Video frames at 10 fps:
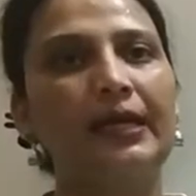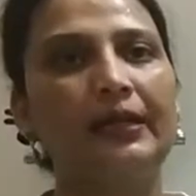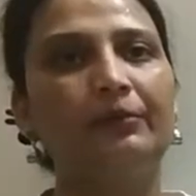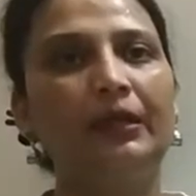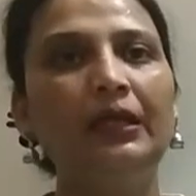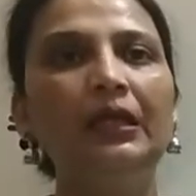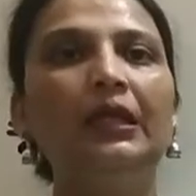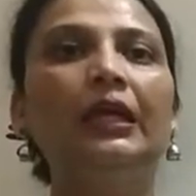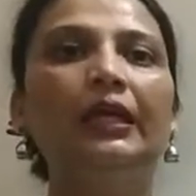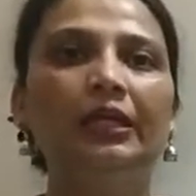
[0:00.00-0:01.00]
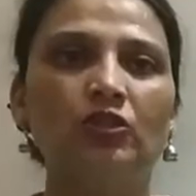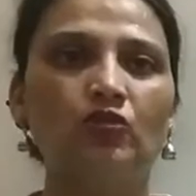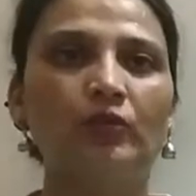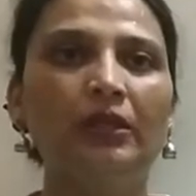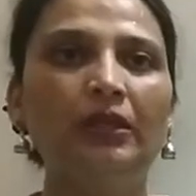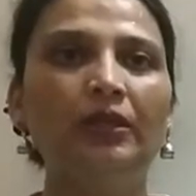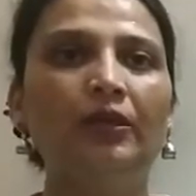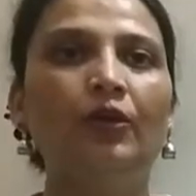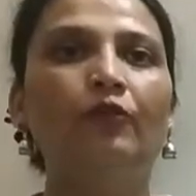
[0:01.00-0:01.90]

time in history